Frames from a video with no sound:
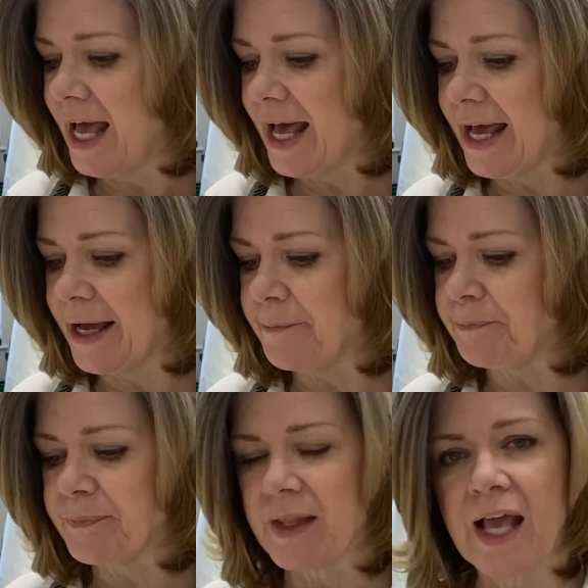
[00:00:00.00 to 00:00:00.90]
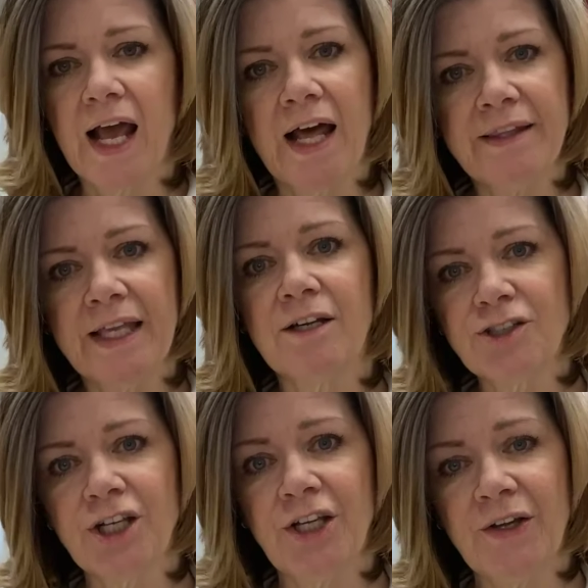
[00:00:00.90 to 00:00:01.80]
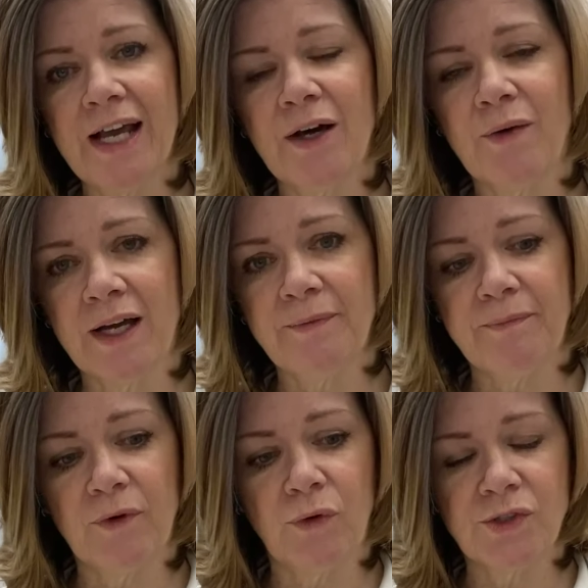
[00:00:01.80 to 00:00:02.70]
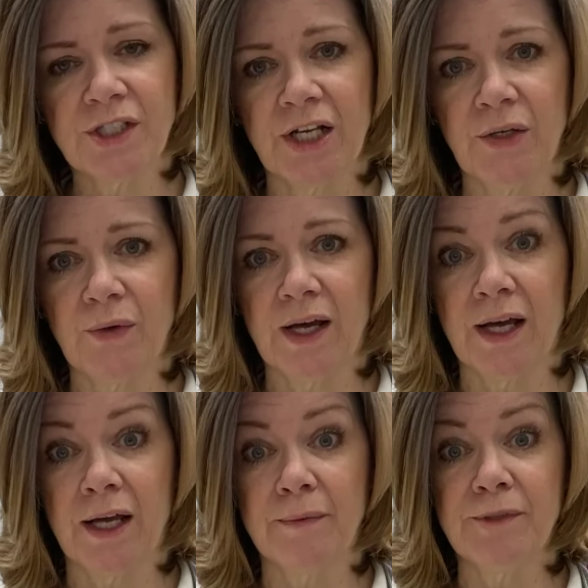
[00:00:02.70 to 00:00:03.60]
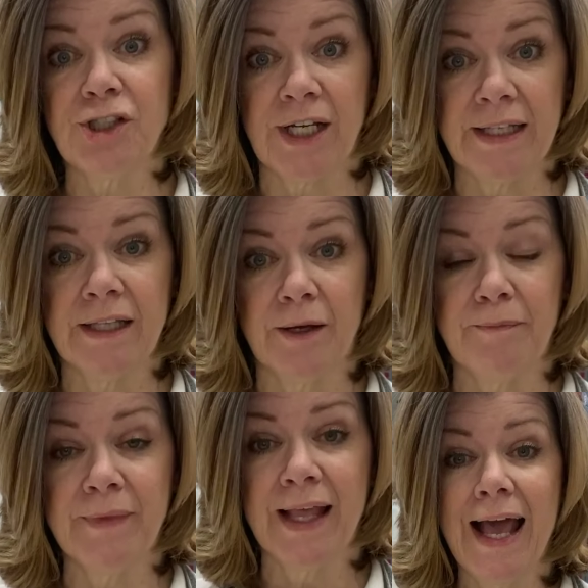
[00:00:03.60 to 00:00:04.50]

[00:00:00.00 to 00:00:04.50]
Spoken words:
and then I'll show you how I also machine them